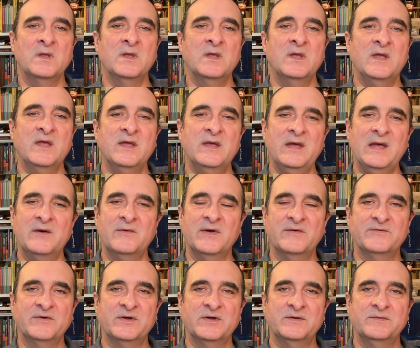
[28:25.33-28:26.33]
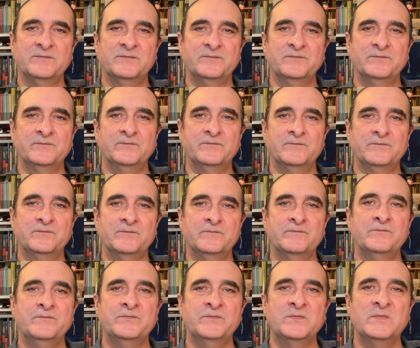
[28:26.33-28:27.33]
Here, however,
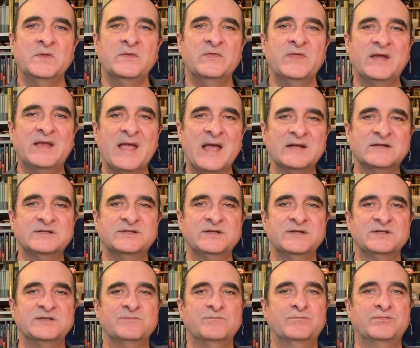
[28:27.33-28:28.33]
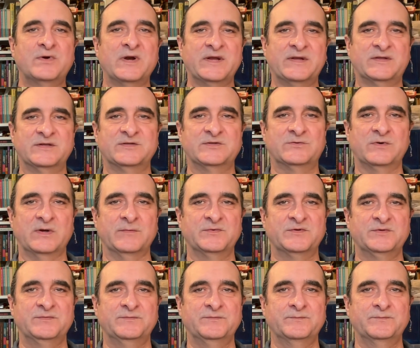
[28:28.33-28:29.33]
the gangsters break the script.